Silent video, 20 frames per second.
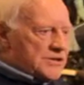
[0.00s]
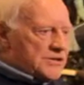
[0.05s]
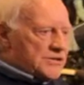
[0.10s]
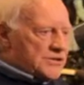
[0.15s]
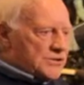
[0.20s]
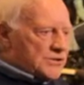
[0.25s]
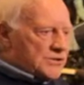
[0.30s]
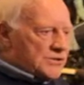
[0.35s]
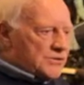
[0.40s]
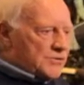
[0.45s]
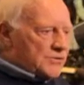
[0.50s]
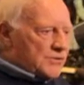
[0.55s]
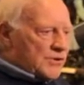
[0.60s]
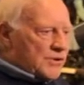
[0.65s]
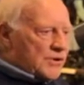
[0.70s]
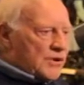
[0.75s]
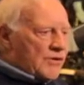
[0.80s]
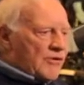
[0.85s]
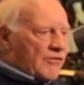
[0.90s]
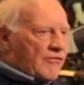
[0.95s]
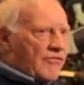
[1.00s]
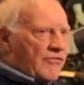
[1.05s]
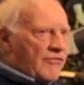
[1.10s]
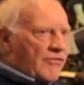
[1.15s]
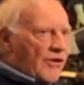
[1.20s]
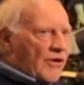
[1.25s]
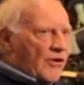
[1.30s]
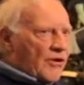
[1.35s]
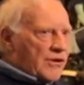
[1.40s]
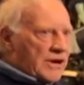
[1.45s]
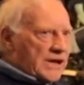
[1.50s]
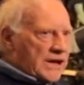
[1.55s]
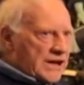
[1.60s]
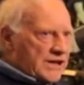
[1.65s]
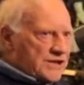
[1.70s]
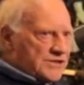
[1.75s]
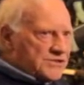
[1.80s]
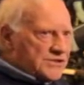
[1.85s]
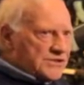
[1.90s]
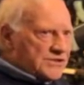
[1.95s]
to 4
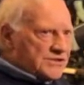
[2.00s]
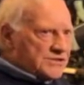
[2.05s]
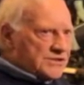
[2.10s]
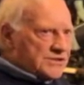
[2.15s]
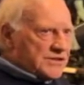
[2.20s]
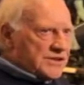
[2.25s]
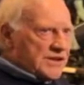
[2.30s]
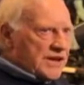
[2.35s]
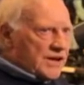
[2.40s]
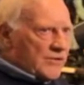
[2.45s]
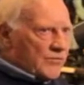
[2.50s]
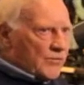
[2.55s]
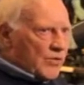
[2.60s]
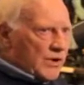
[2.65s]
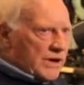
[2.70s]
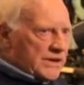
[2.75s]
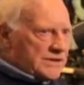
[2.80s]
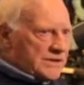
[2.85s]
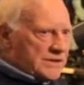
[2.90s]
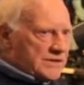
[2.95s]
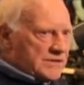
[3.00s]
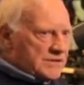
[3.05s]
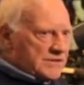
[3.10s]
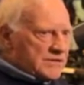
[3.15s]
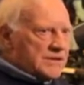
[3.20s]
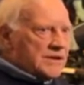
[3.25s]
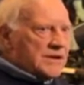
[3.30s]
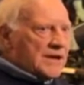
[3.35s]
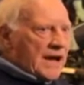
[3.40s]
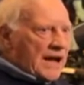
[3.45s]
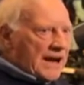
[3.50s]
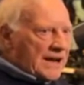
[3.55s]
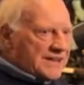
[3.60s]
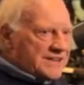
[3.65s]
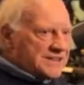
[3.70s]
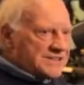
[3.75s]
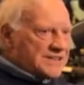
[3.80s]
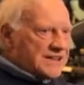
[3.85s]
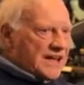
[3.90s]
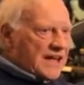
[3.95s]
inches in width. And
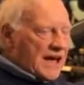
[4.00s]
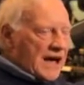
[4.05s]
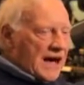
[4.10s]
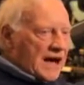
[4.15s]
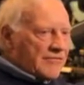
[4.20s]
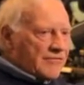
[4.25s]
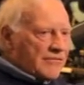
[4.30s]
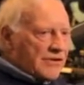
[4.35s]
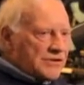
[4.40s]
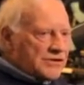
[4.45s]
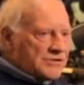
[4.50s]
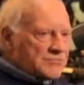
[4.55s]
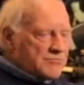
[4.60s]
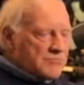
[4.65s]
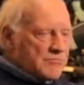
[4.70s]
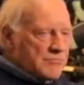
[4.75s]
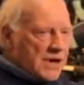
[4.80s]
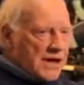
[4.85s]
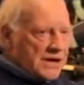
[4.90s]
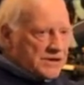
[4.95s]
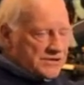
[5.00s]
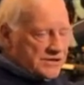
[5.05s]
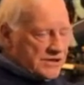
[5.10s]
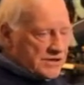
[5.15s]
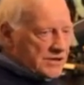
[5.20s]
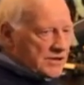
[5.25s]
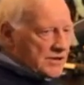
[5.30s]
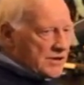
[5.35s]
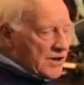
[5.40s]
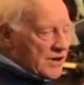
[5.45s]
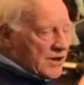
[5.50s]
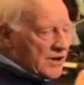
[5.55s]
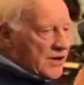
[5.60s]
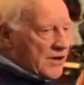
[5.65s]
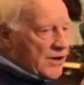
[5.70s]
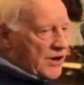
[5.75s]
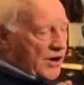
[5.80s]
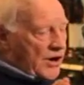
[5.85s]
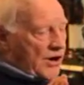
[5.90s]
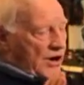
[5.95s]
it's the average measure
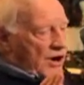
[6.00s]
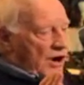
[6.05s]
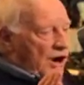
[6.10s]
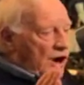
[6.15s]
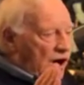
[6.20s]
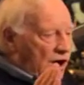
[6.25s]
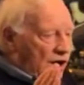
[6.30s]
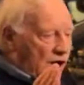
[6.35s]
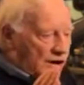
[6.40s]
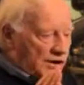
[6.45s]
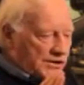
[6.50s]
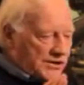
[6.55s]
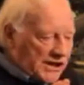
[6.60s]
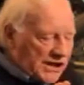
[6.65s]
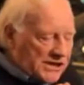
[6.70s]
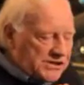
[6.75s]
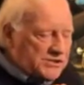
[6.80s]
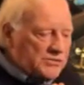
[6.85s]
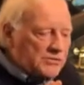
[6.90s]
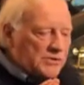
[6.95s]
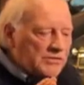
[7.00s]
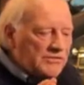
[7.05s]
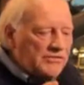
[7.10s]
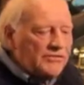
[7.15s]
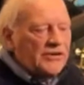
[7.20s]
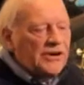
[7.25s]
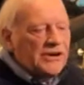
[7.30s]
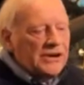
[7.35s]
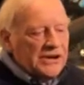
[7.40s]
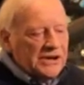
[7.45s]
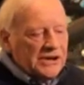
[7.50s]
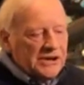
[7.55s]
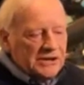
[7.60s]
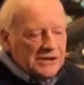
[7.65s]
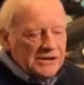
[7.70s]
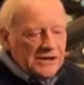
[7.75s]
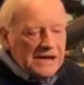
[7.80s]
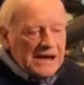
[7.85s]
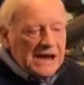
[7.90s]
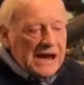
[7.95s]
that you will find
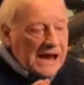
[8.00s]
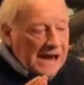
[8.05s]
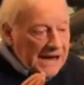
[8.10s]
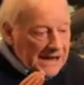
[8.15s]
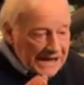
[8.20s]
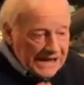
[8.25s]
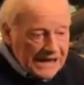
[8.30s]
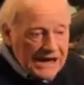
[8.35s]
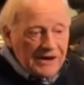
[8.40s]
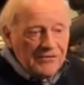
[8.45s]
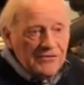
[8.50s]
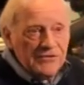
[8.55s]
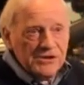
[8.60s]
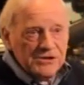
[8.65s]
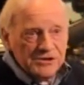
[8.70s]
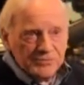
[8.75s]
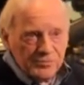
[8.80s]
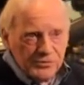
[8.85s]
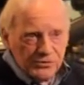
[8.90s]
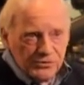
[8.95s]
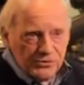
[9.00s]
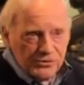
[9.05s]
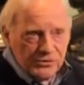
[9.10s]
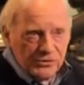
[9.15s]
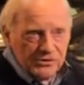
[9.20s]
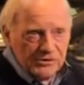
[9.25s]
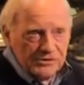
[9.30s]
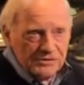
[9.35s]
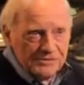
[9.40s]
in the average book.